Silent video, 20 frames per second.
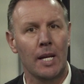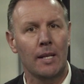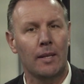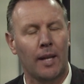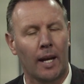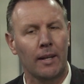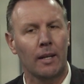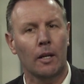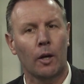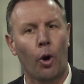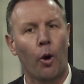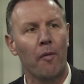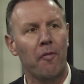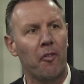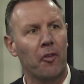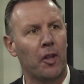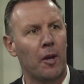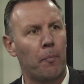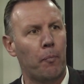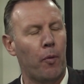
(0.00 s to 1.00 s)
didn't go
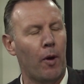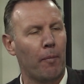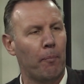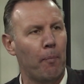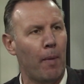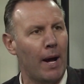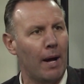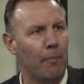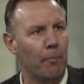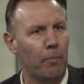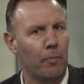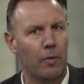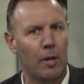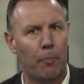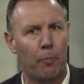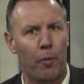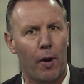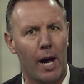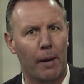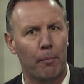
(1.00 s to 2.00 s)
for the
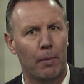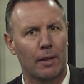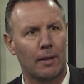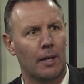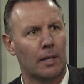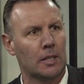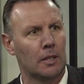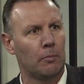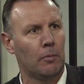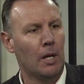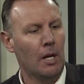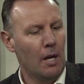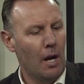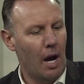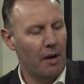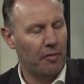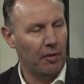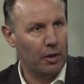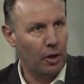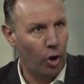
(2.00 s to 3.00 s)
pragmatism
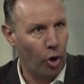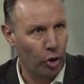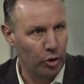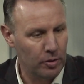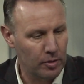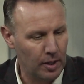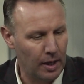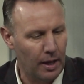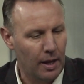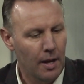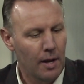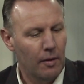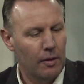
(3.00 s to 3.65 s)
of a Conte,